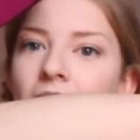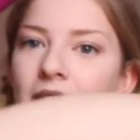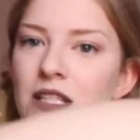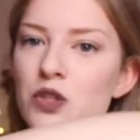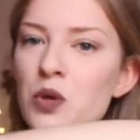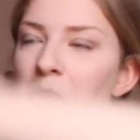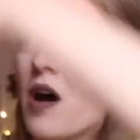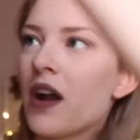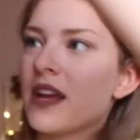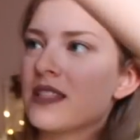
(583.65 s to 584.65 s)
has two
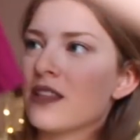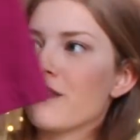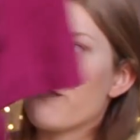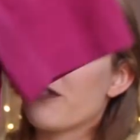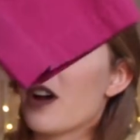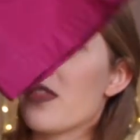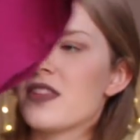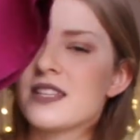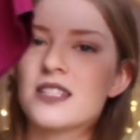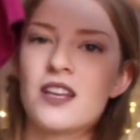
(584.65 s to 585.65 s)
pockets in the front.
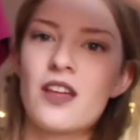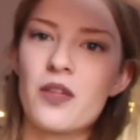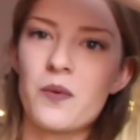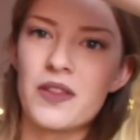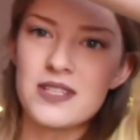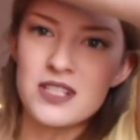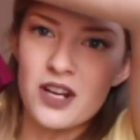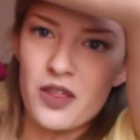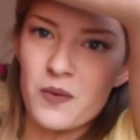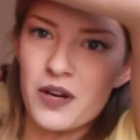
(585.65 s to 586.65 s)
This is
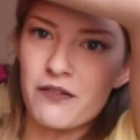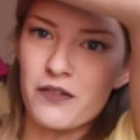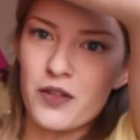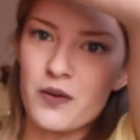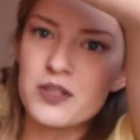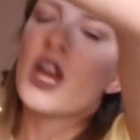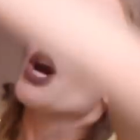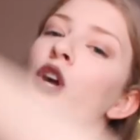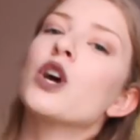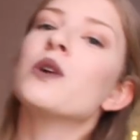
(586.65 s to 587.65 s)
another one for those
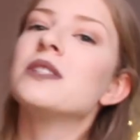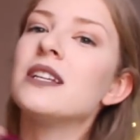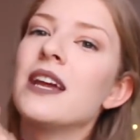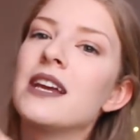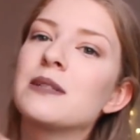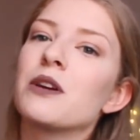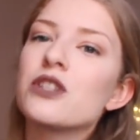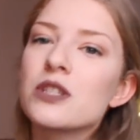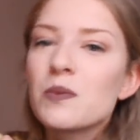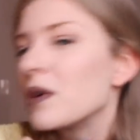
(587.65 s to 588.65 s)
cozy days where you
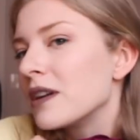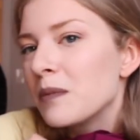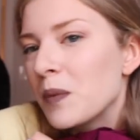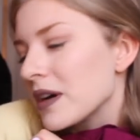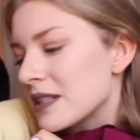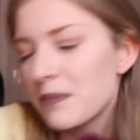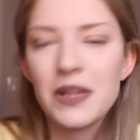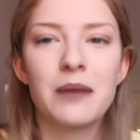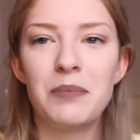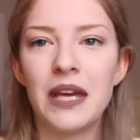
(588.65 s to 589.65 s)
just want to wear
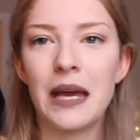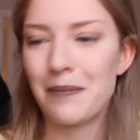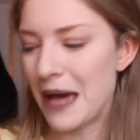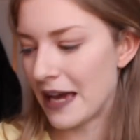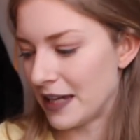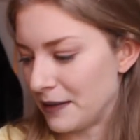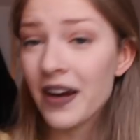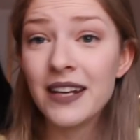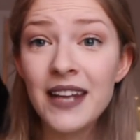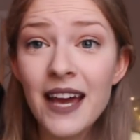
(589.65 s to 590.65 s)
something big and baggy.
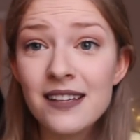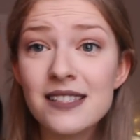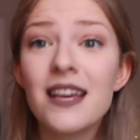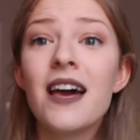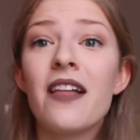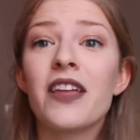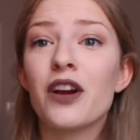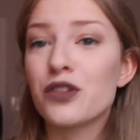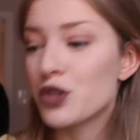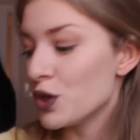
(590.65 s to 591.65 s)
Alright, next, they
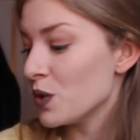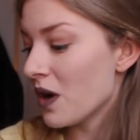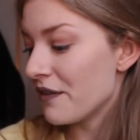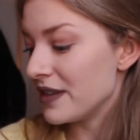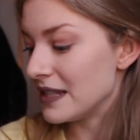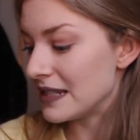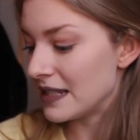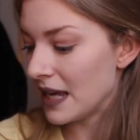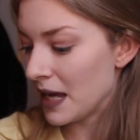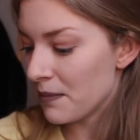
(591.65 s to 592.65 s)
are two of the
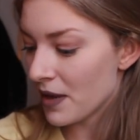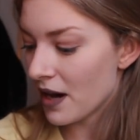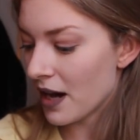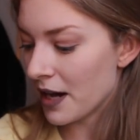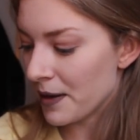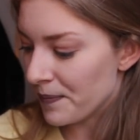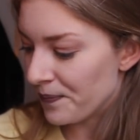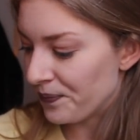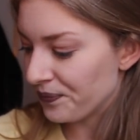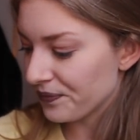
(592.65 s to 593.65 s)
same,
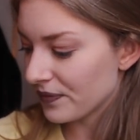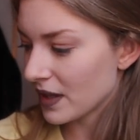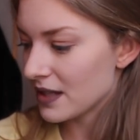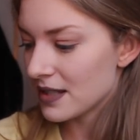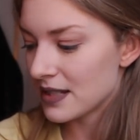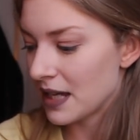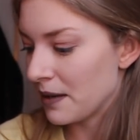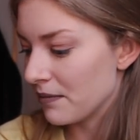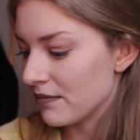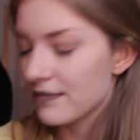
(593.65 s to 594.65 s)

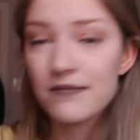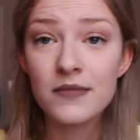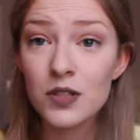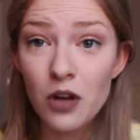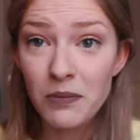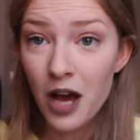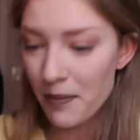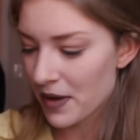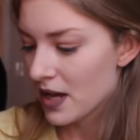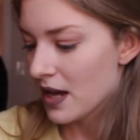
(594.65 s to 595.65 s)
same scrub
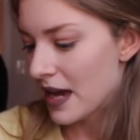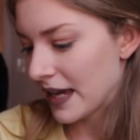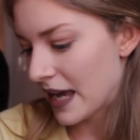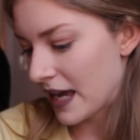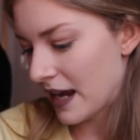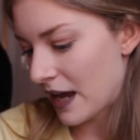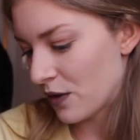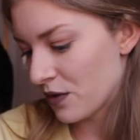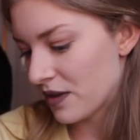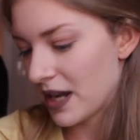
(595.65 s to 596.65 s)
top. Again, I
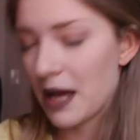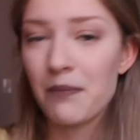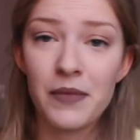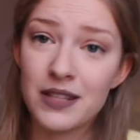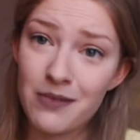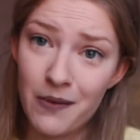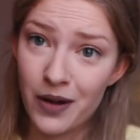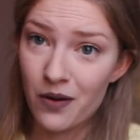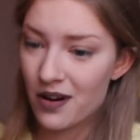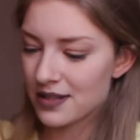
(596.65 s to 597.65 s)
don't know the name, it's by
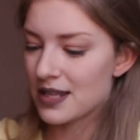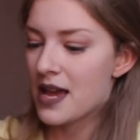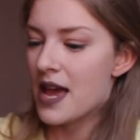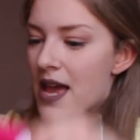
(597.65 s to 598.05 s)
White Cross,